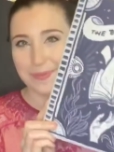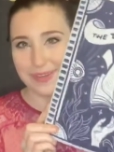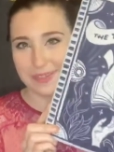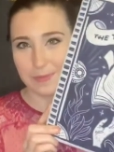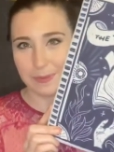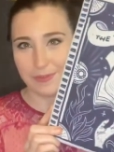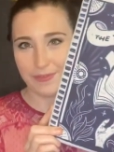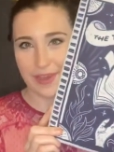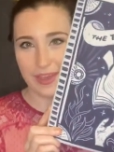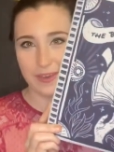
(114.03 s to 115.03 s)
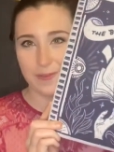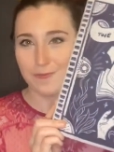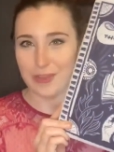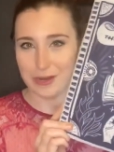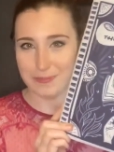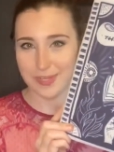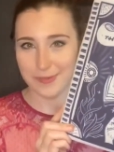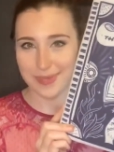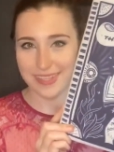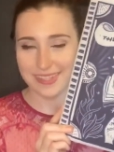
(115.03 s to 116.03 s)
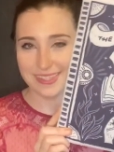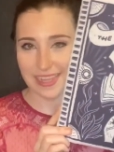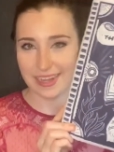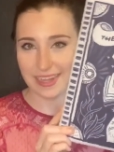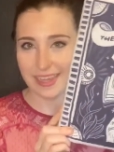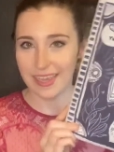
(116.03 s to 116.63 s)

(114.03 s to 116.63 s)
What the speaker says: it's a bibliophile, very much my aesthetic,